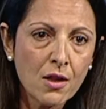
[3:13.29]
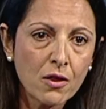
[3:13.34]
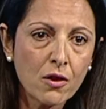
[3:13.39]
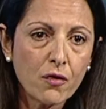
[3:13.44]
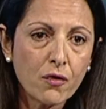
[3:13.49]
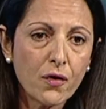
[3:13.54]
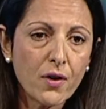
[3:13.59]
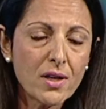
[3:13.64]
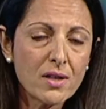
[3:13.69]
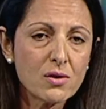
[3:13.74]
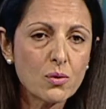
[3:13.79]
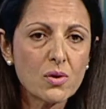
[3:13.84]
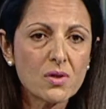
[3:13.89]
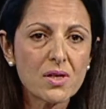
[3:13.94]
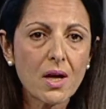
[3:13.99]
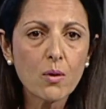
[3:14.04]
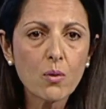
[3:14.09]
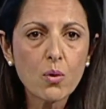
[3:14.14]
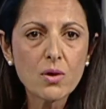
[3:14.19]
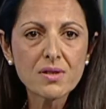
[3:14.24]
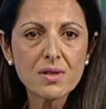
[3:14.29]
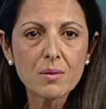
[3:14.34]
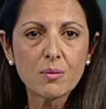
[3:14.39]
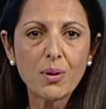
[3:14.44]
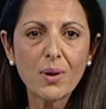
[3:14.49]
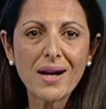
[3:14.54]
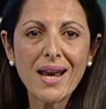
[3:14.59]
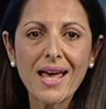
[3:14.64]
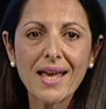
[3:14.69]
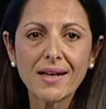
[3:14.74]
The first was I
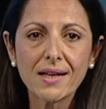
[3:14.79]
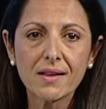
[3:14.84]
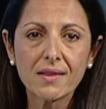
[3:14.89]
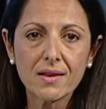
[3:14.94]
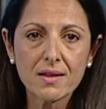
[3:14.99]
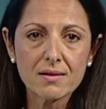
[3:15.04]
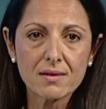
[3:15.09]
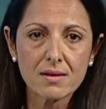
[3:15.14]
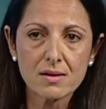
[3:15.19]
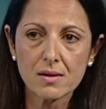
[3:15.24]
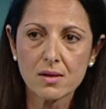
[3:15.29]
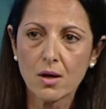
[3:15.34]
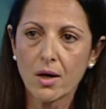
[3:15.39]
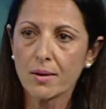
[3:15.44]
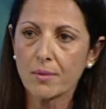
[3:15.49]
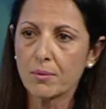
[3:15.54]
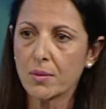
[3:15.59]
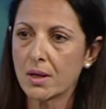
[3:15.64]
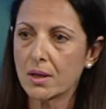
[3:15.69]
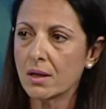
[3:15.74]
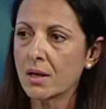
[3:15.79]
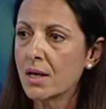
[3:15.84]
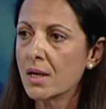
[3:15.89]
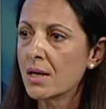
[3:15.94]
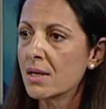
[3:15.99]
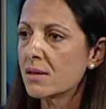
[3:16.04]
wasn't planning this assignment.